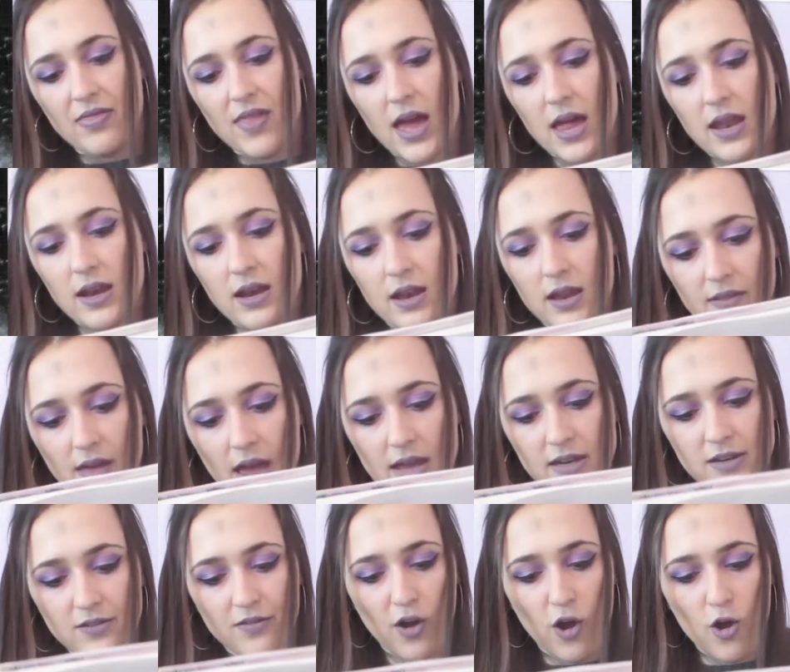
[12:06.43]
then
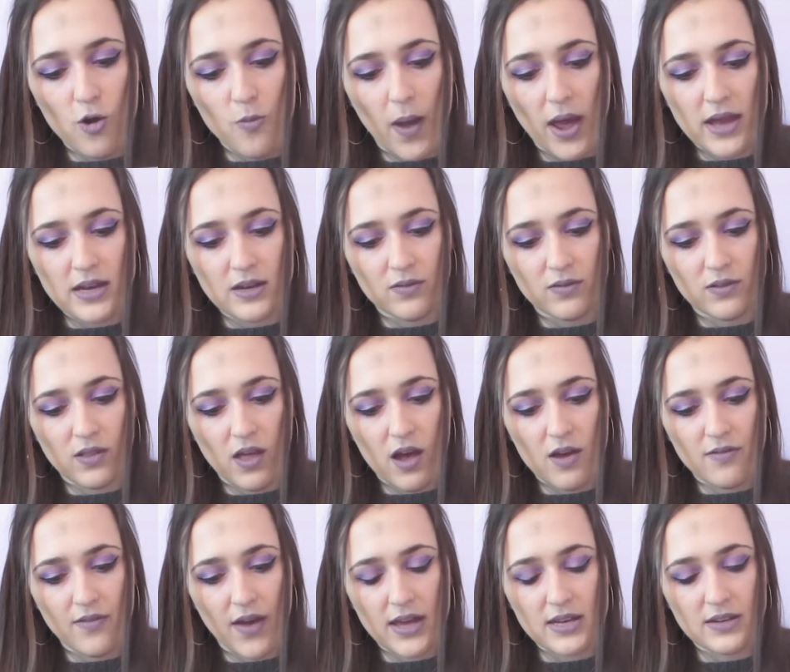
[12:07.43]
end of hope, end of
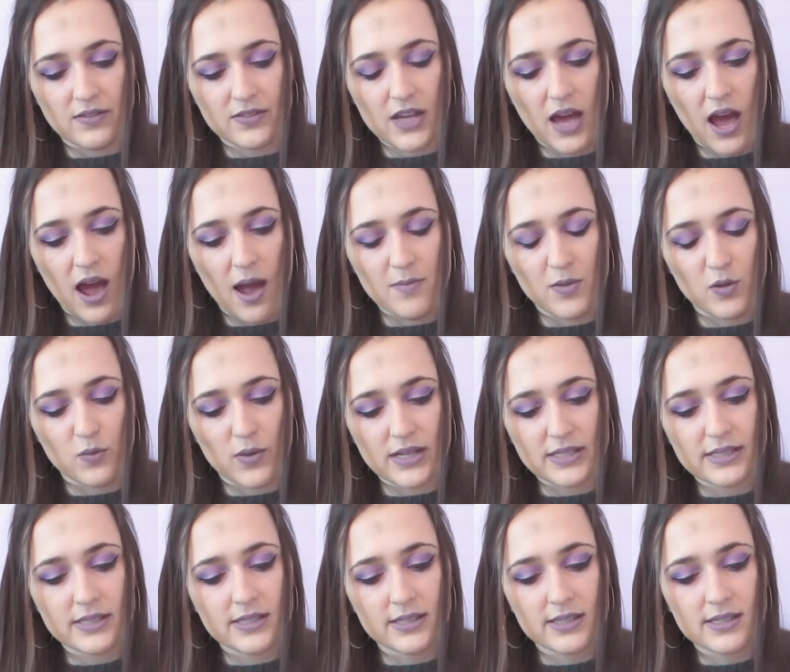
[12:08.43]
love, end of time, the
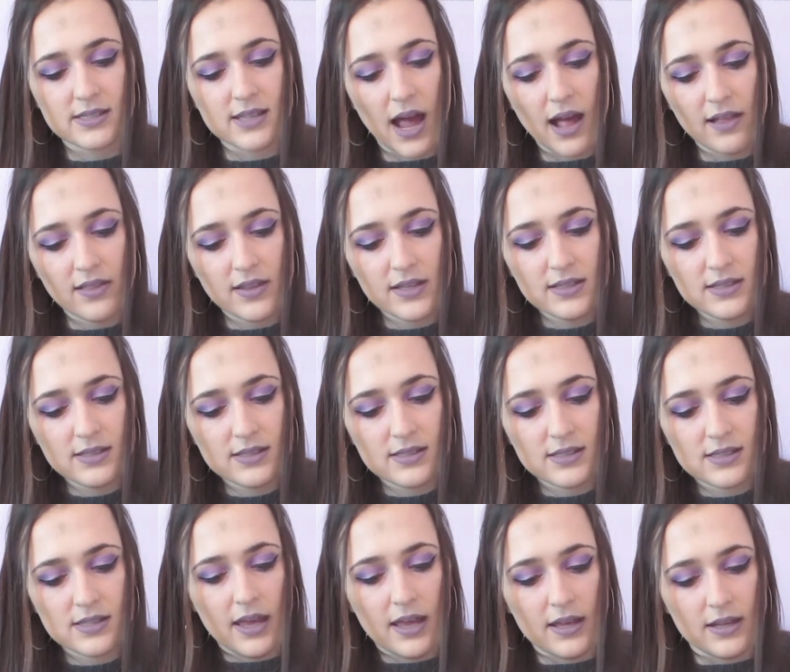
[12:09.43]
rest is
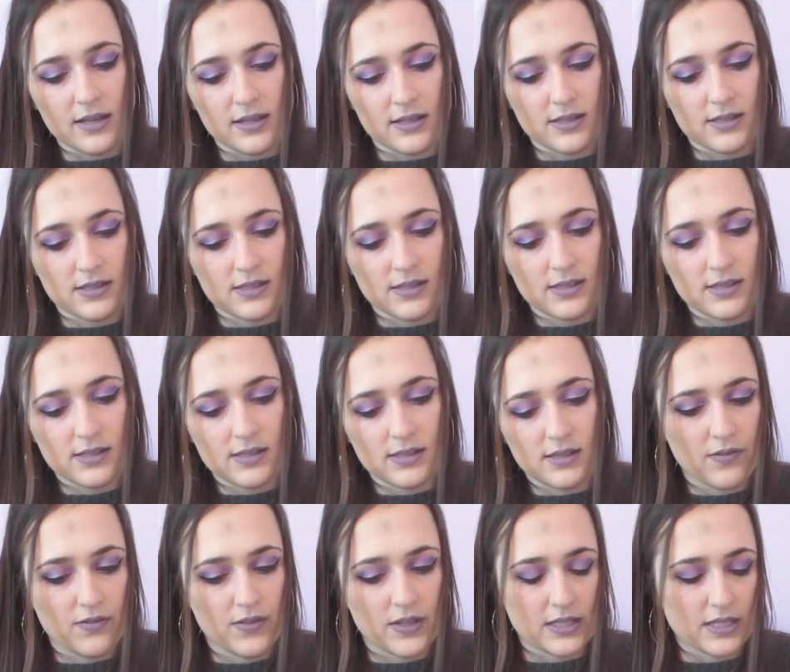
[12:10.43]
silence
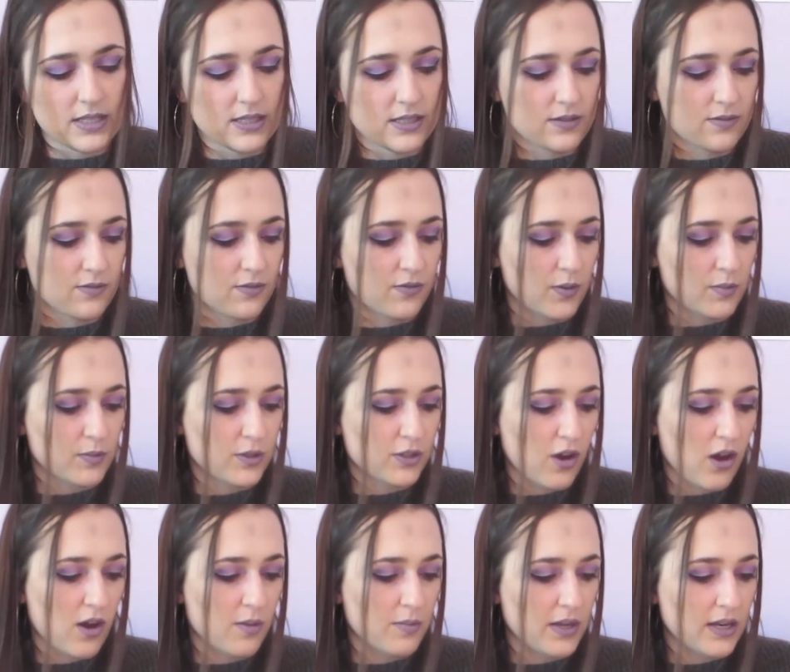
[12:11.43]
this is from
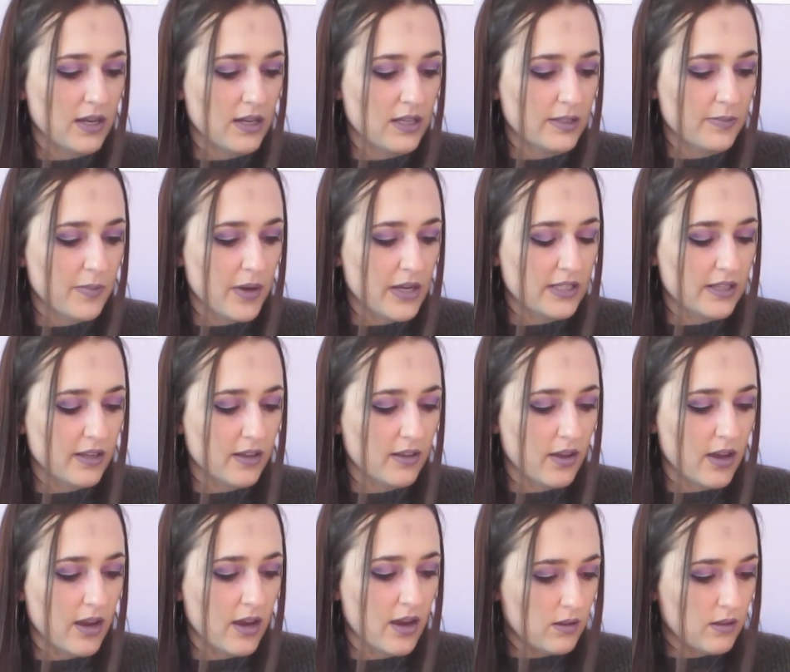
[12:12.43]
Song Meanings
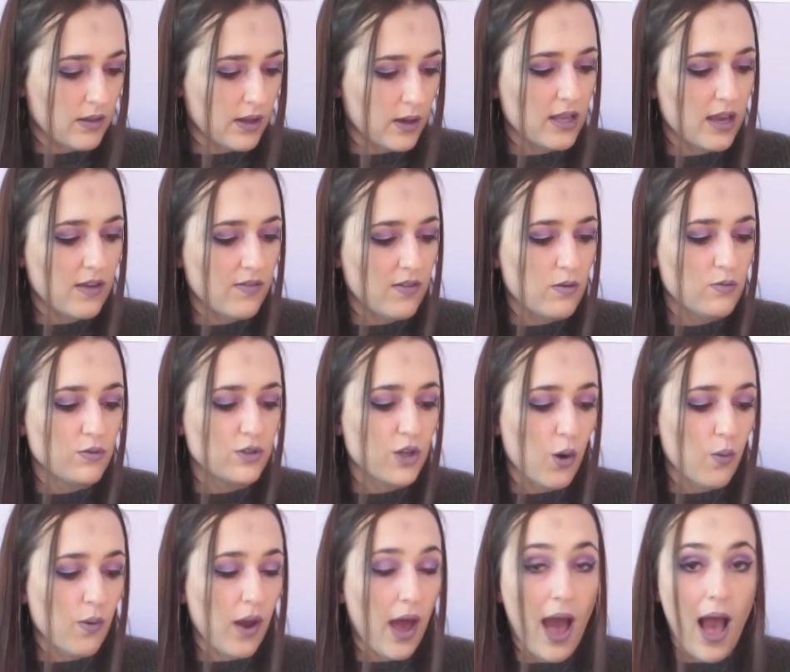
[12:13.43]
basically. Like if you
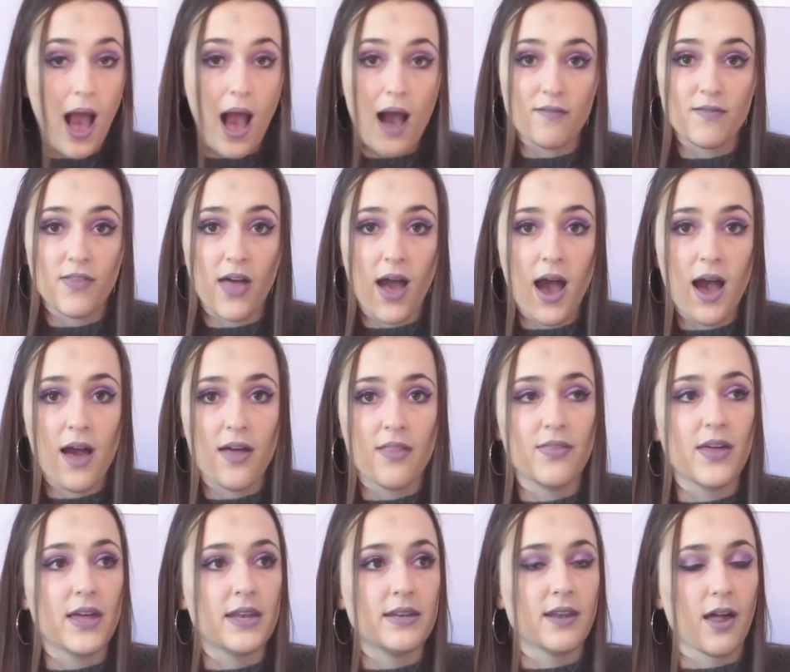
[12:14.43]
don't have
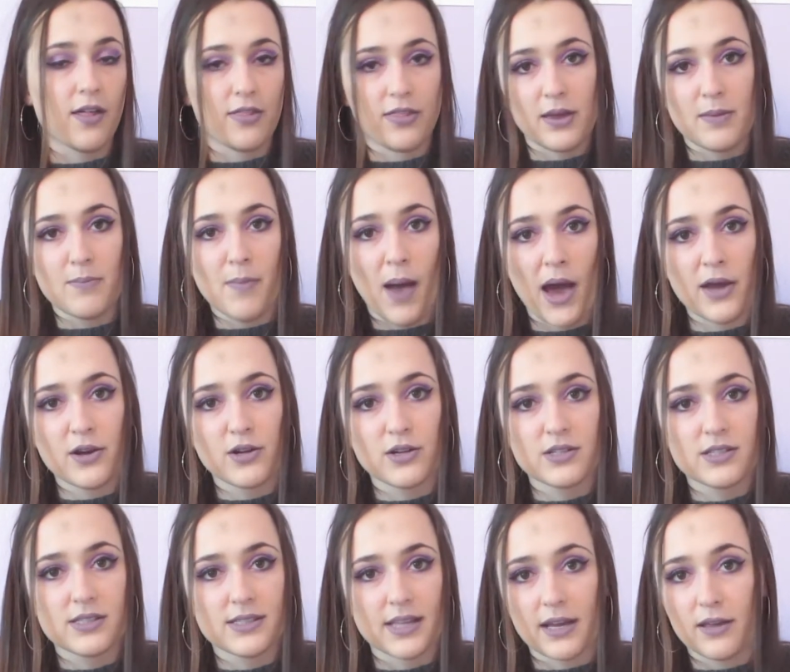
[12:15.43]
that, then nothing
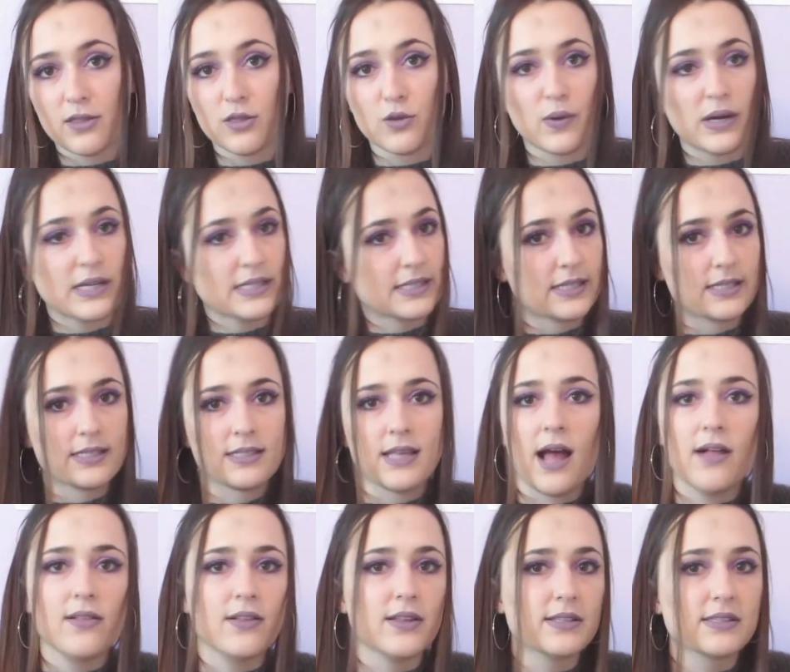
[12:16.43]
matters. Like the rest is
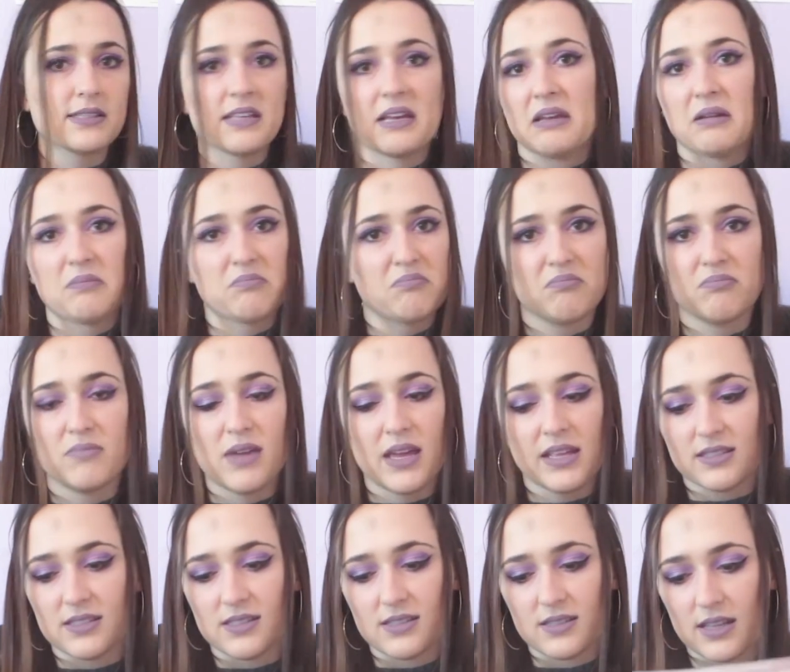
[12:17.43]
silence. Like
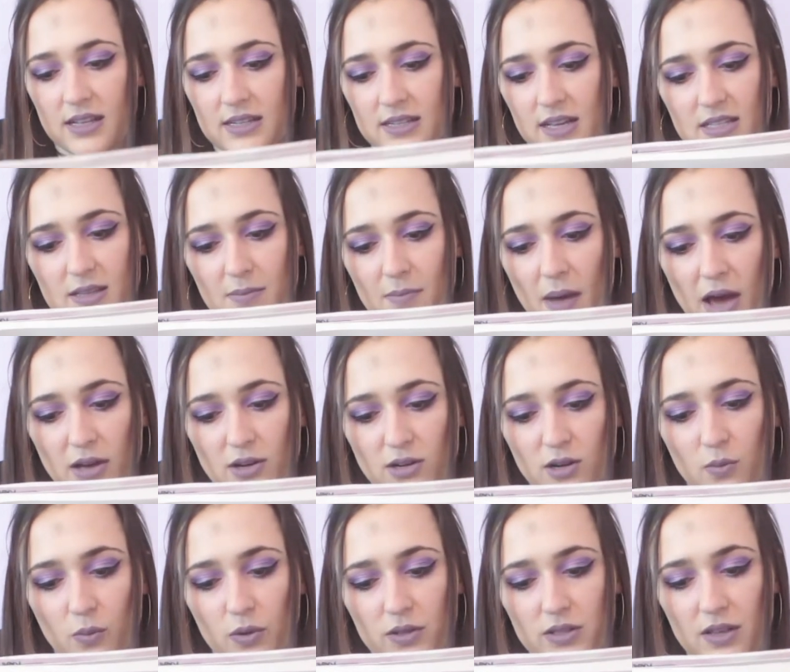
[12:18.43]
it doesn't
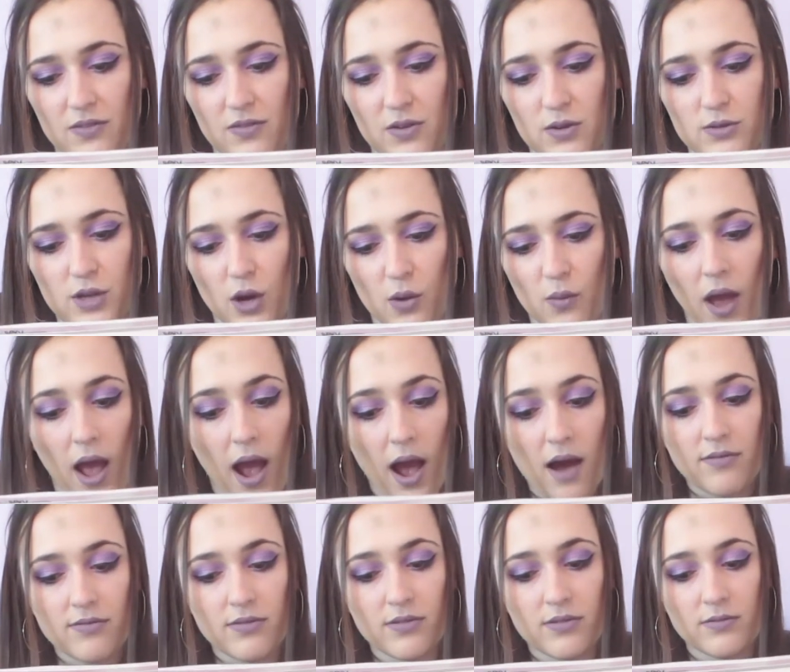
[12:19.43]
matter if you don't
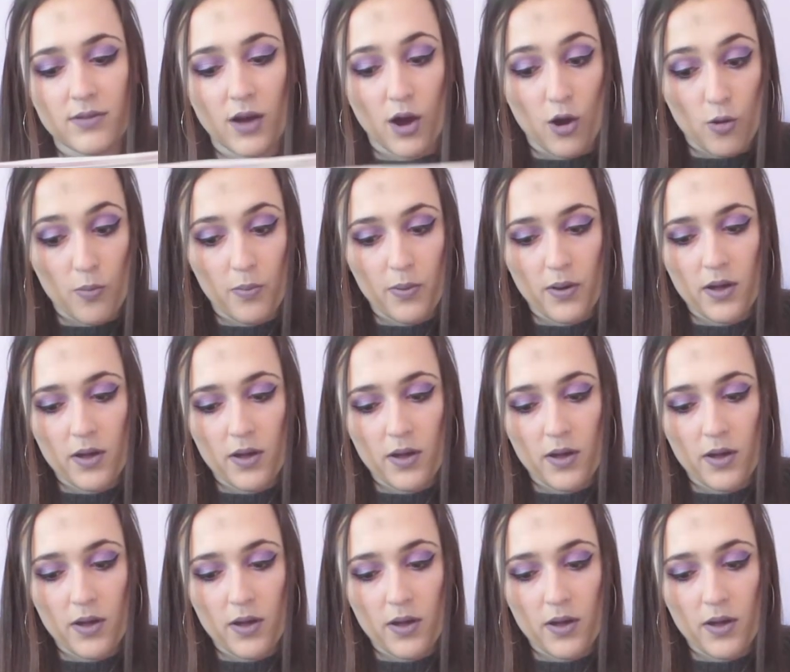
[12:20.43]
have hope.